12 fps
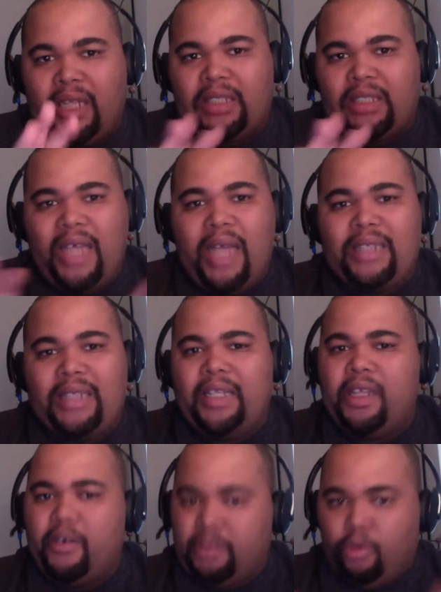signs that
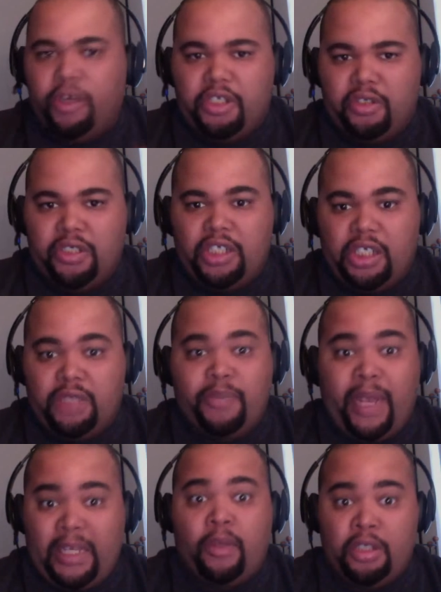there's more issues than just
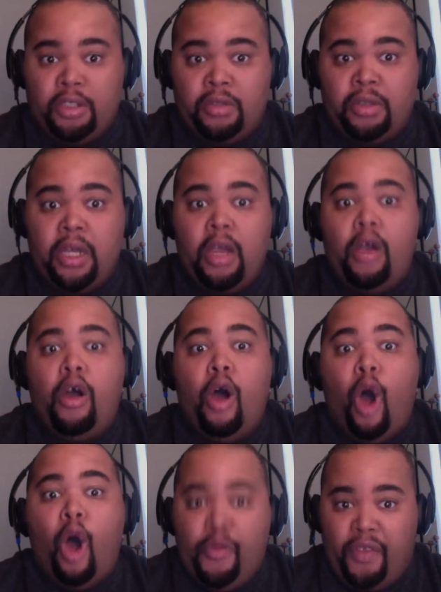baseball issues
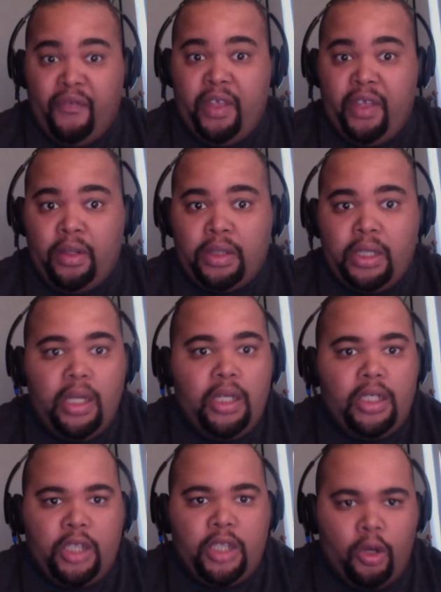on the field.
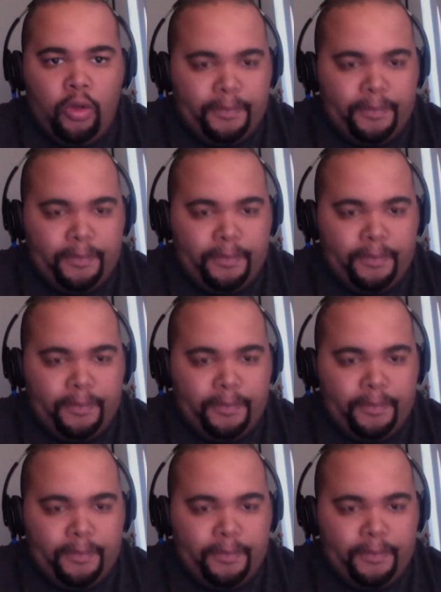So